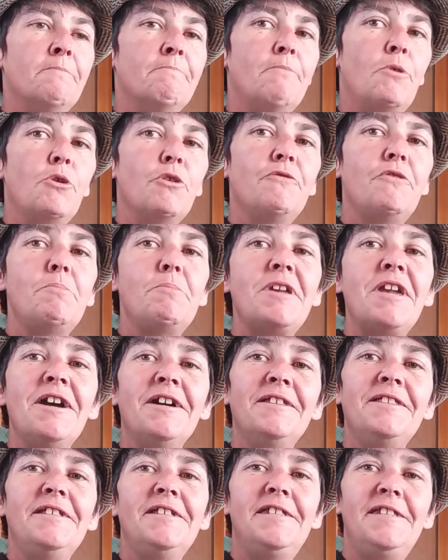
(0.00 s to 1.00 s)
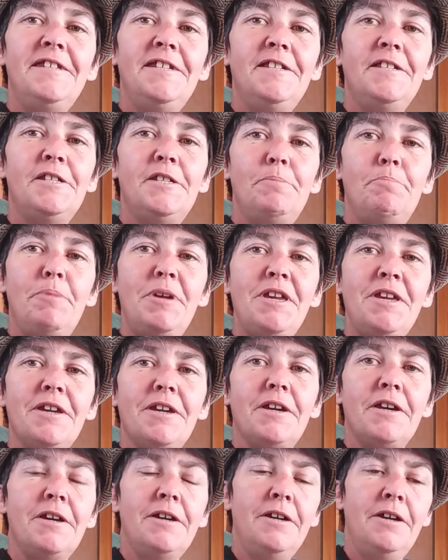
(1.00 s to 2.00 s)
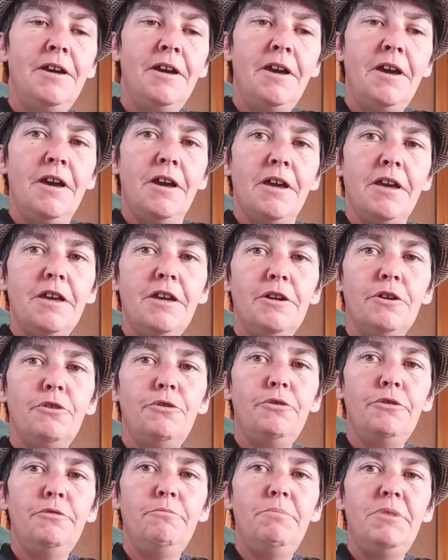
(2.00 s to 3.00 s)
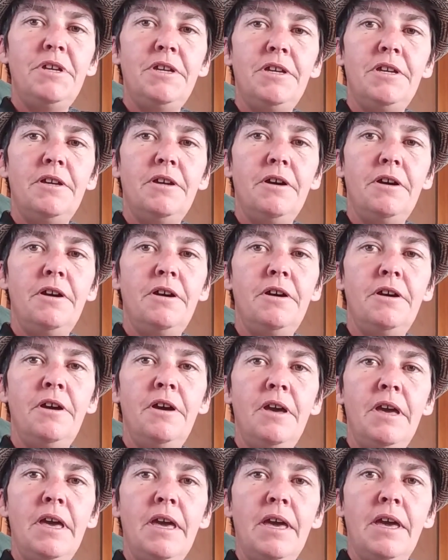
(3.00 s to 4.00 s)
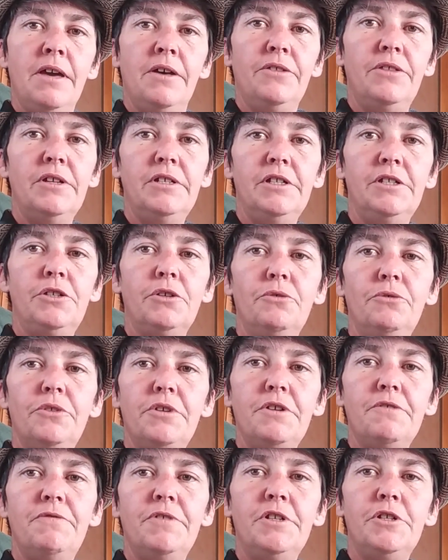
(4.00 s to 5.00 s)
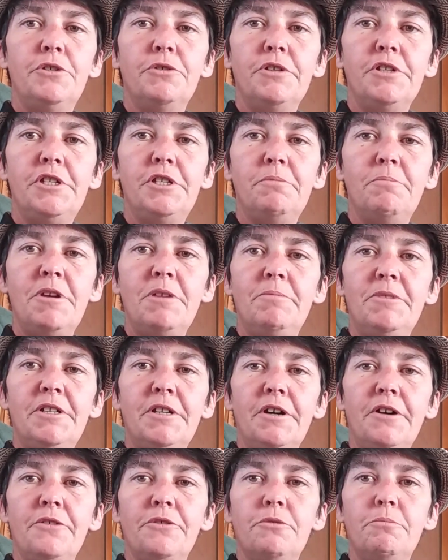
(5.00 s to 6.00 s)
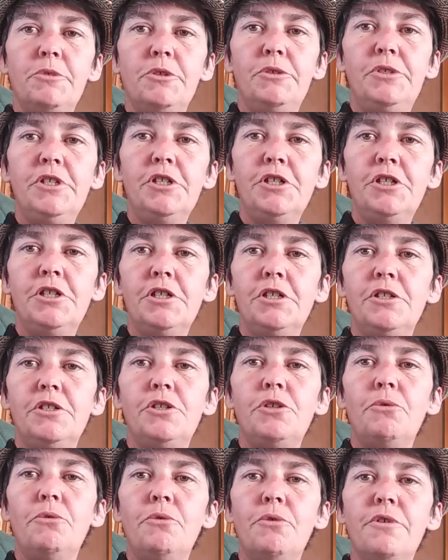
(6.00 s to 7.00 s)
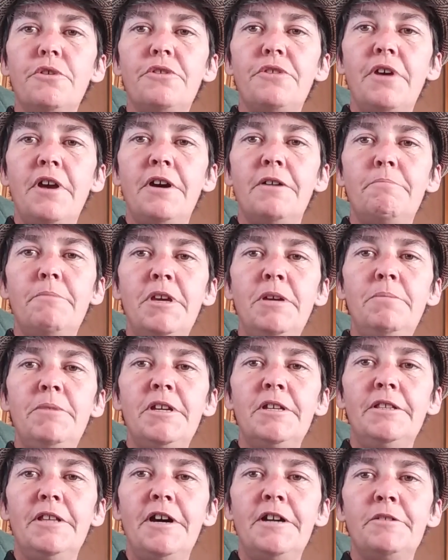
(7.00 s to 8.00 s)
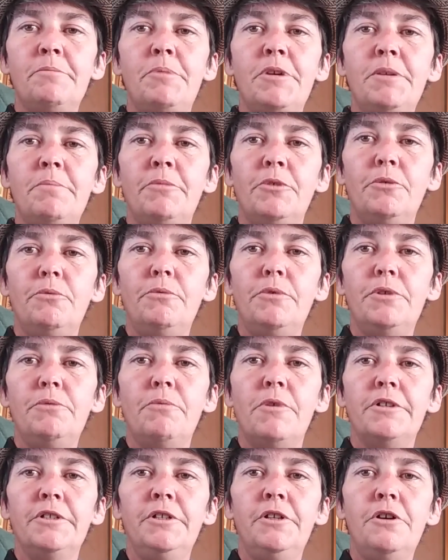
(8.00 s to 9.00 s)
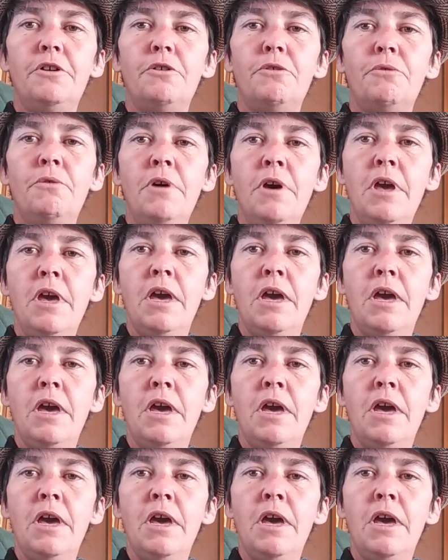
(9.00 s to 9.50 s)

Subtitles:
More of a behind-the-scenes peek. It could be that it's only of interest maybe to other musicians, or that maybe a lot of people would want to know